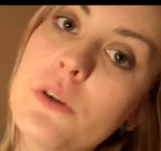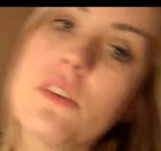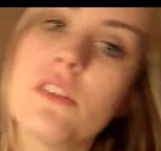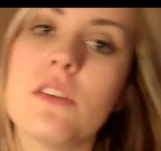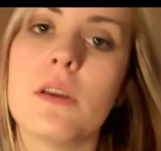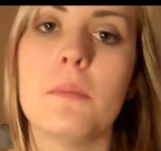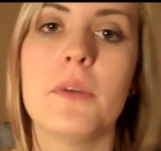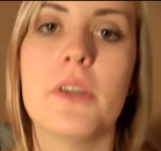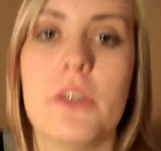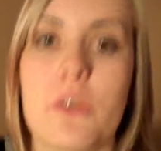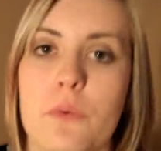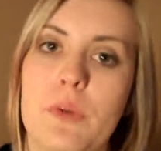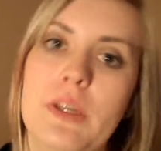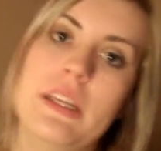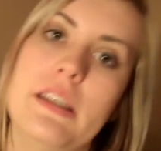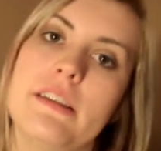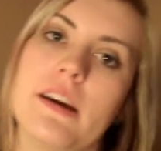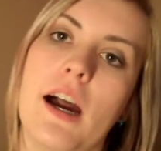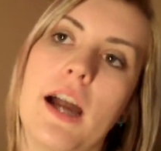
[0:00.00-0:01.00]
so I'm gonna
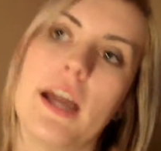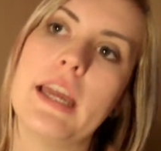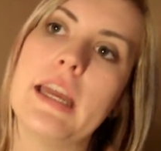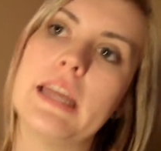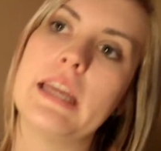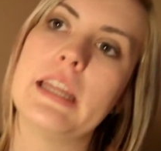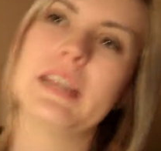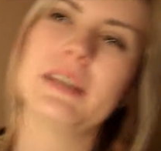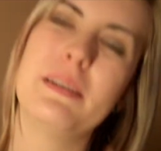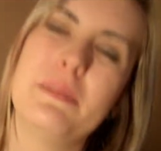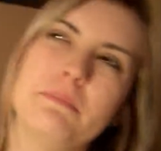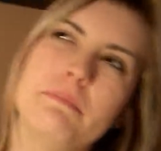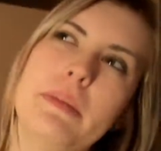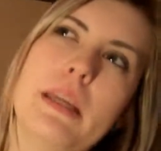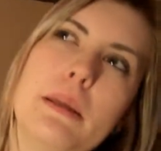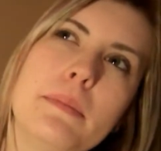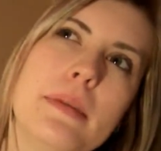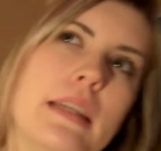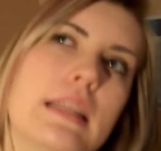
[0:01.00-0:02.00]
re-dye it.
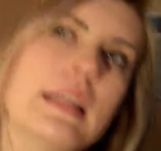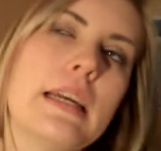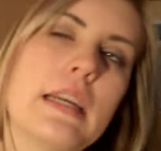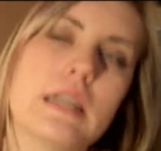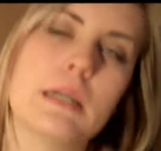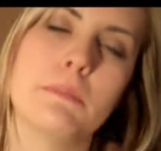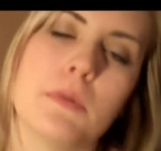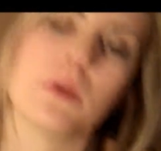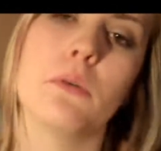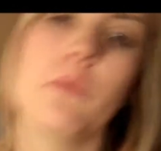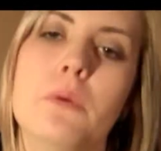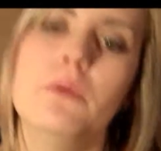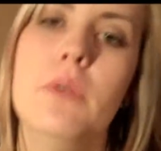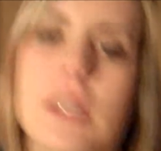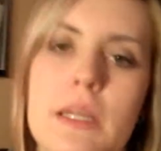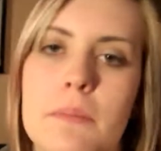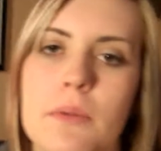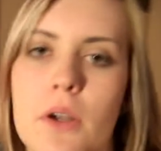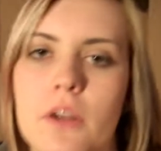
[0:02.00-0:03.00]
Maybe like a
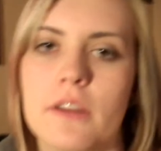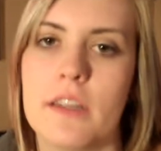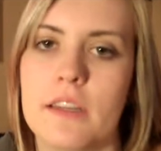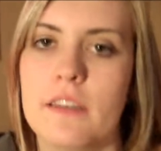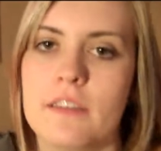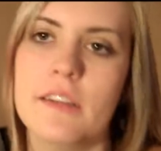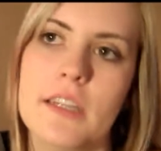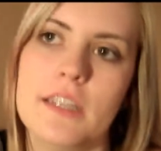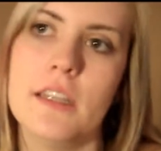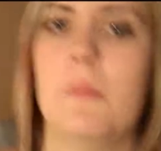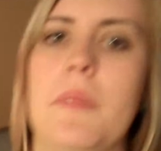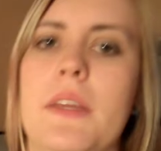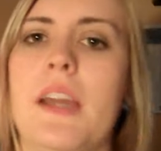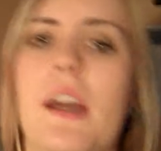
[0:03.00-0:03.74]
maroony burgundy thing.